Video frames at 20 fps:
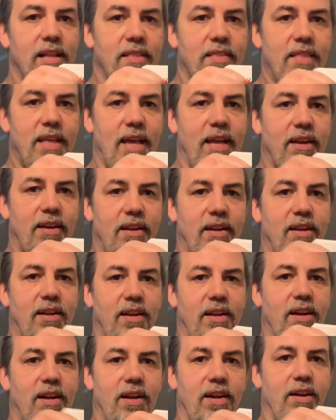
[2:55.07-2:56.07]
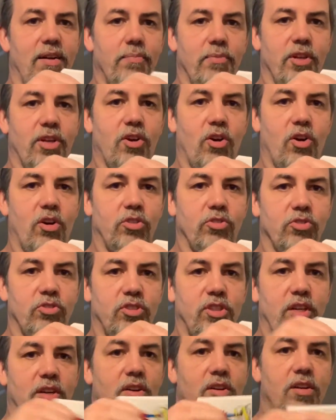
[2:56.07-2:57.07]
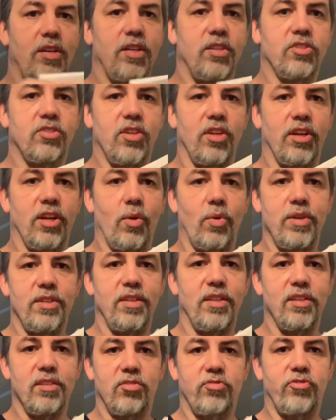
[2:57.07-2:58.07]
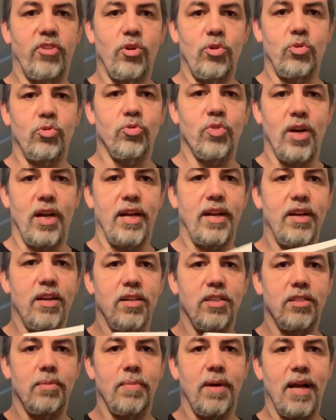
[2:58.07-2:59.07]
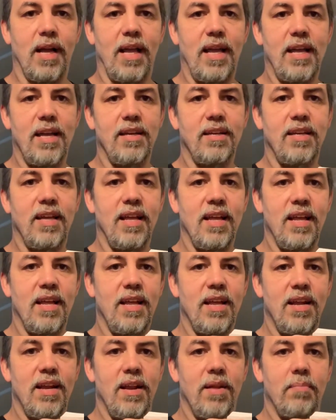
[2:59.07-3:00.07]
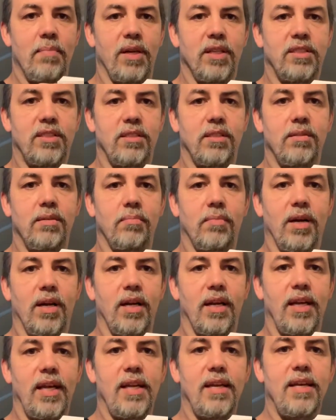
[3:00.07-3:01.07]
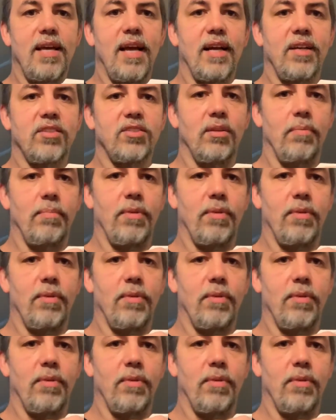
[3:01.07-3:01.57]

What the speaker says: that the cards will sit on, and it's going to go into this fold right here into my hand. My index and